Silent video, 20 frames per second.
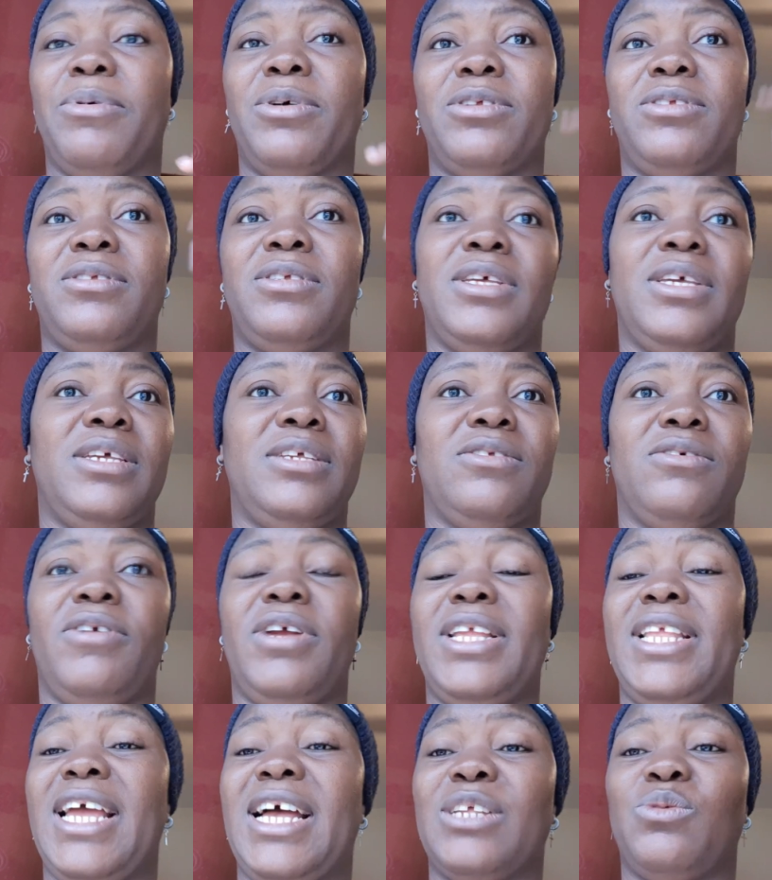But he's
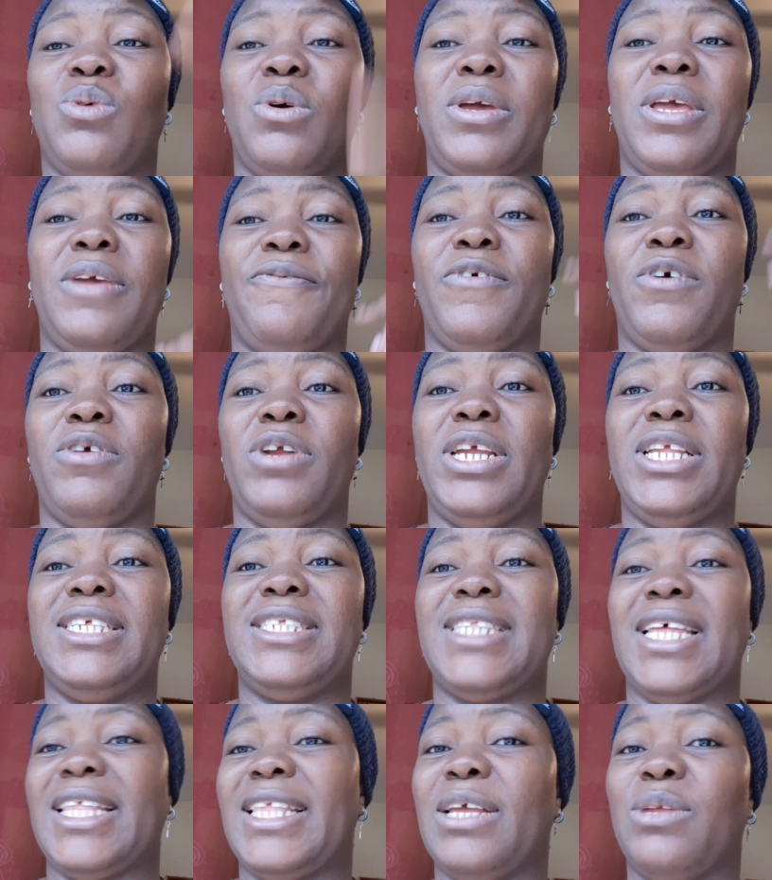already at work. He's
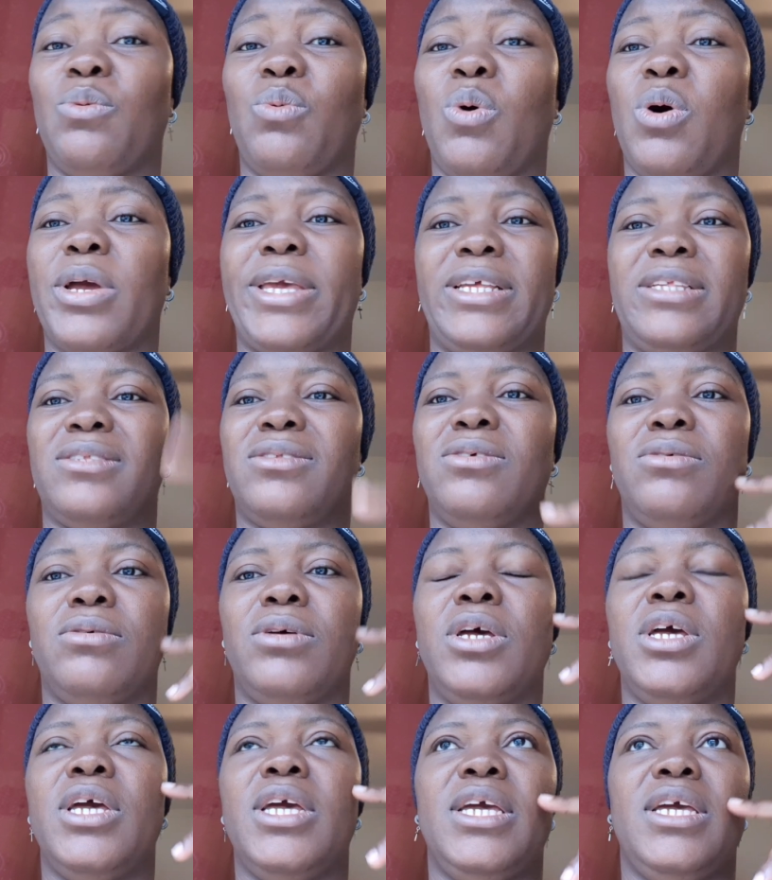already started working.
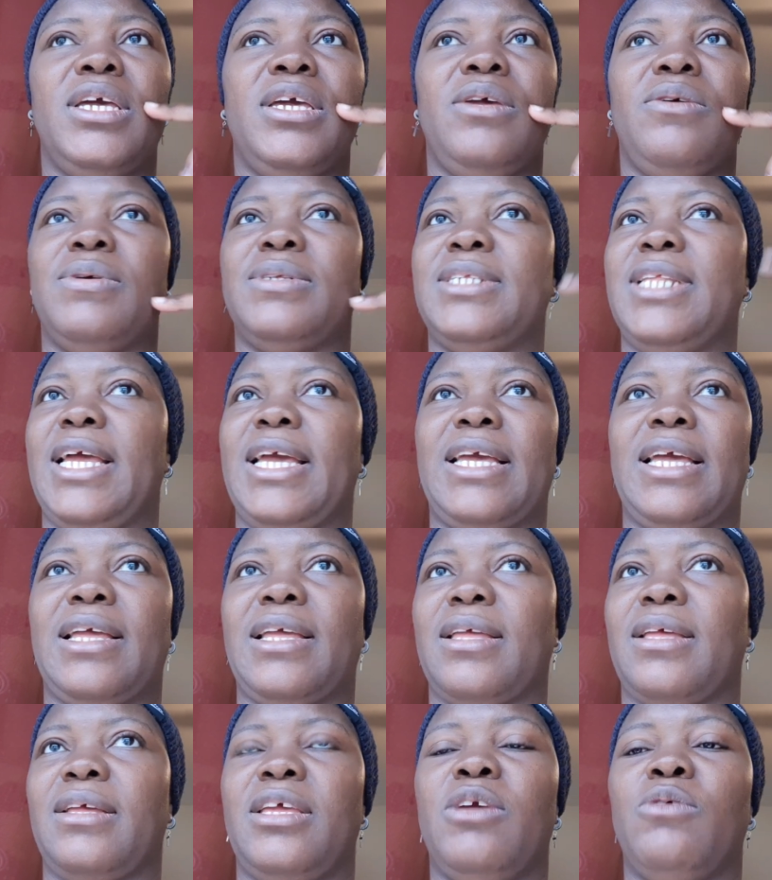So he was like,
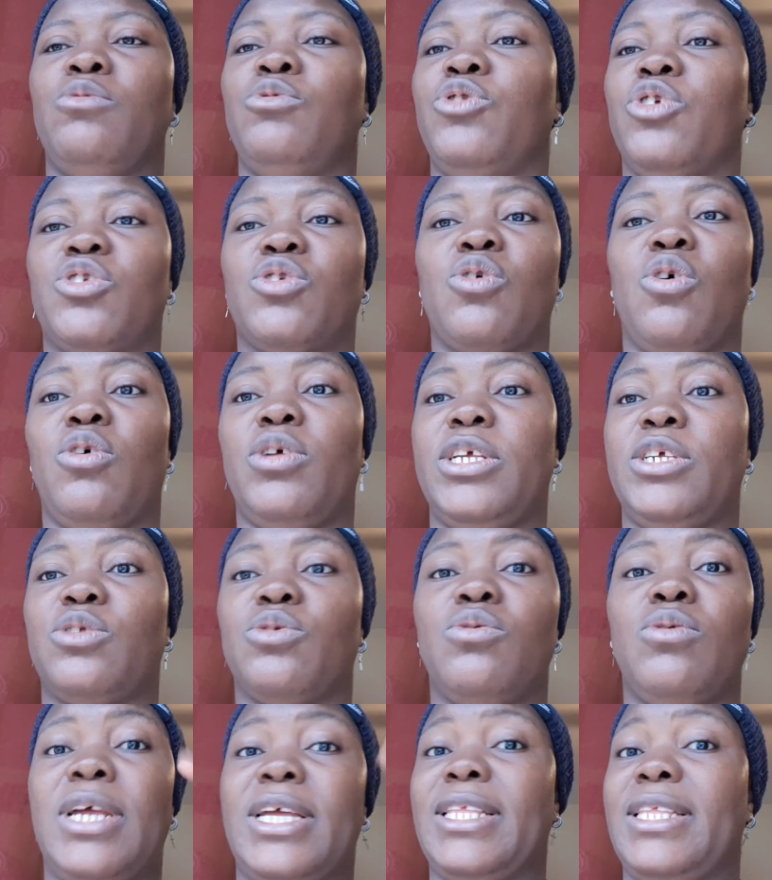he would just call the
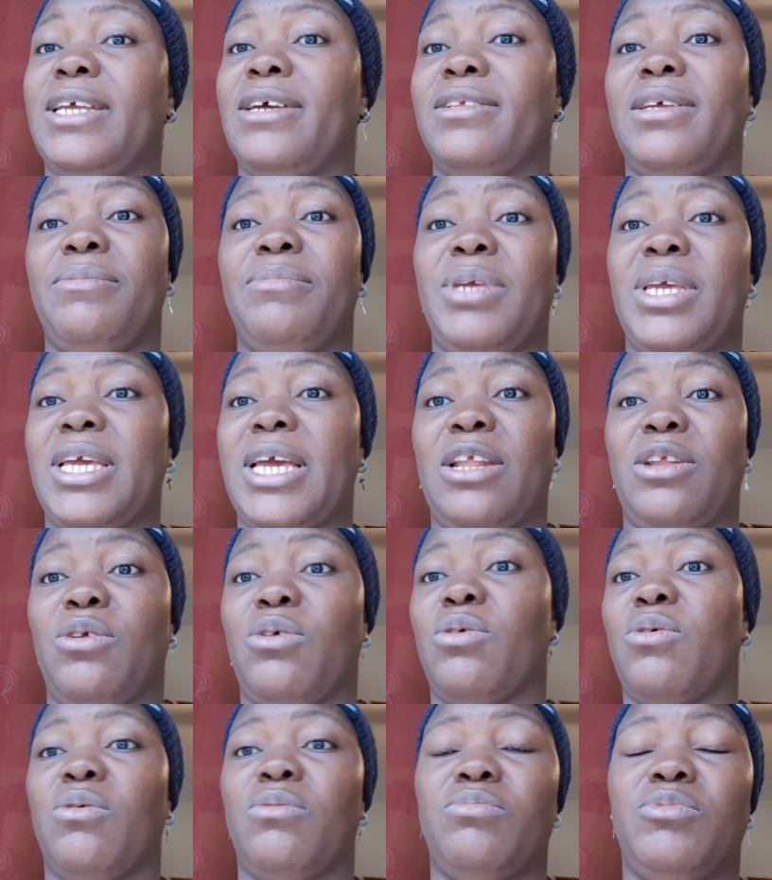school and tell them he
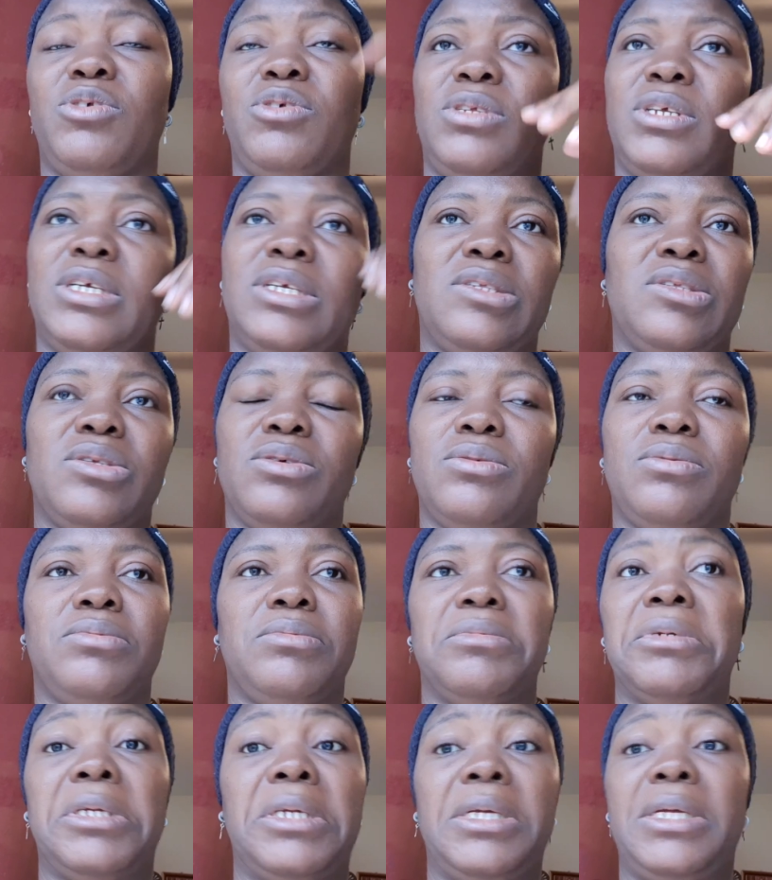cannot come today. So
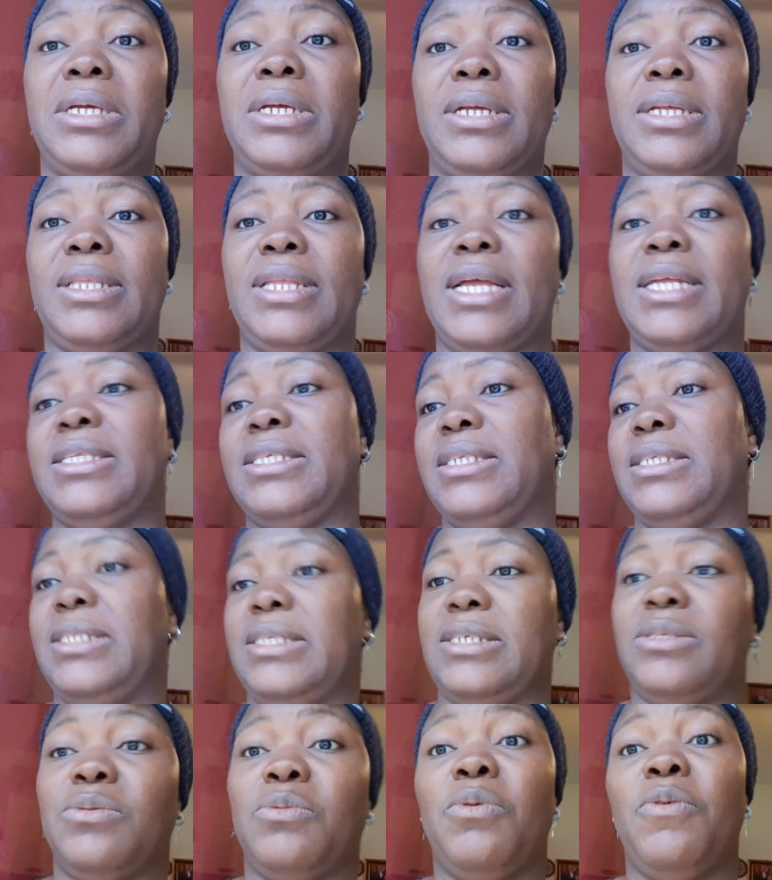that is it.